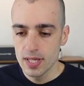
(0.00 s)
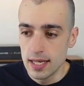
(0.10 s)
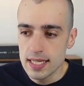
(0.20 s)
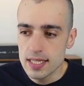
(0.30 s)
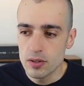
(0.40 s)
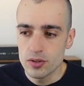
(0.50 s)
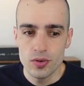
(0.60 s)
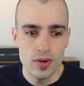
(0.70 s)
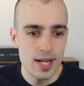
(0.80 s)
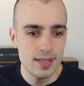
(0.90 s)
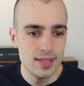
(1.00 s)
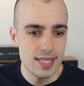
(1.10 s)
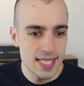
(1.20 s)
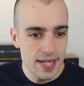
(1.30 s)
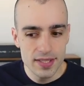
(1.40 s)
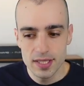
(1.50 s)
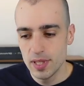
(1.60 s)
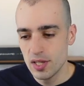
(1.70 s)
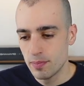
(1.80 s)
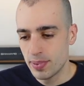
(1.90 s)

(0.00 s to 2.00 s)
Let's now try the 70 billion